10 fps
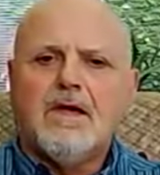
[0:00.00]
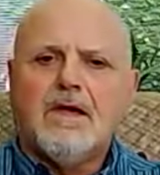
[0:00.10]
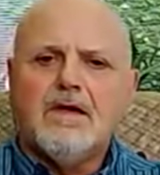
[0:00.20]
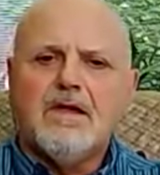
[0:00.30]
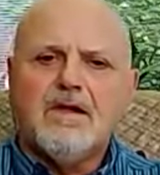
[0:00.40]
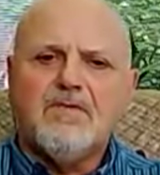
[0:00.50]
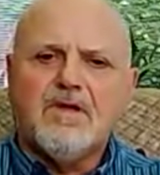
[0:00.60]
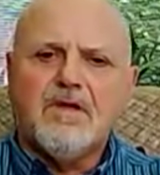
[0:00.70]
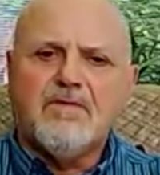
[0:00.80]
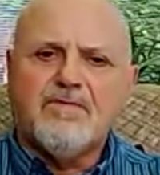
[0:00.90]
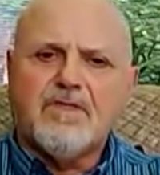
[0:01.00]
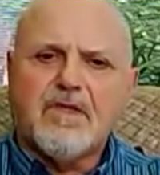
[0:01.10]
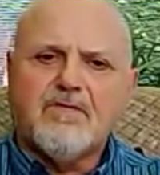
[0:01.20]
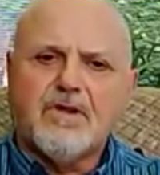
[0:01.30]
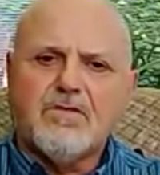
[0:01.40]
And you have to give the
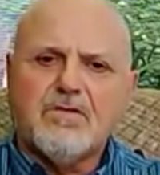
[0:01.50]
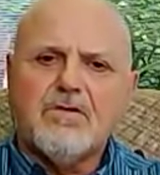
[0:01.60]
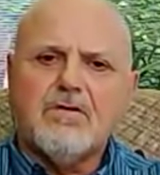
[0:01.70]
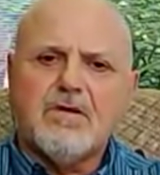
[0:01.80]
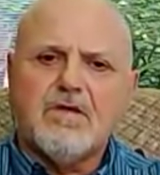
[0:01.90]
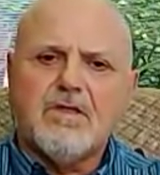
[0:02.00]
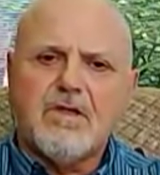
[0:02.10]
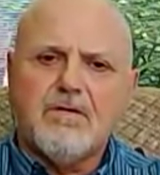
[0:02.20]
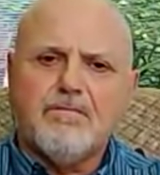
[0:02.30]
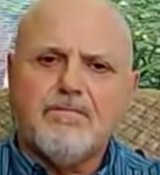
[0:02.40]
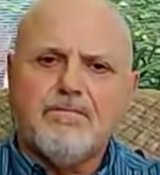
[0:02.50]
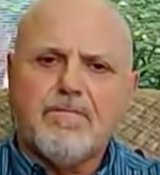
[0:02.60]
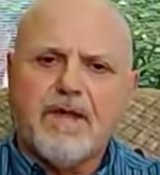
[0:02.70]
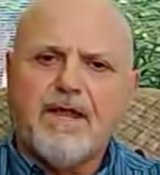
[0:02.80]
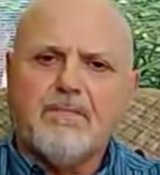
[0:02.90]
devil his due. They're
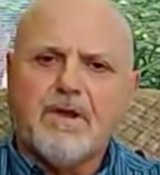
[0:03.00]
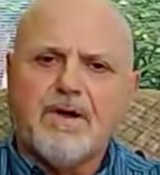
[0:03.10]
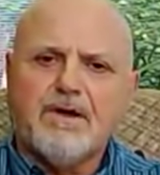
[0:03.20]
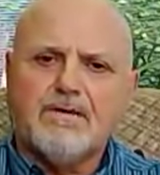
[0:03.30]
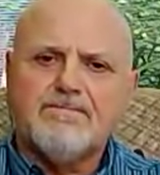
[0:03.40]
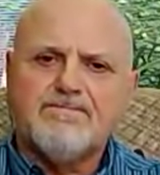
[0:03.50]
playing a blinder.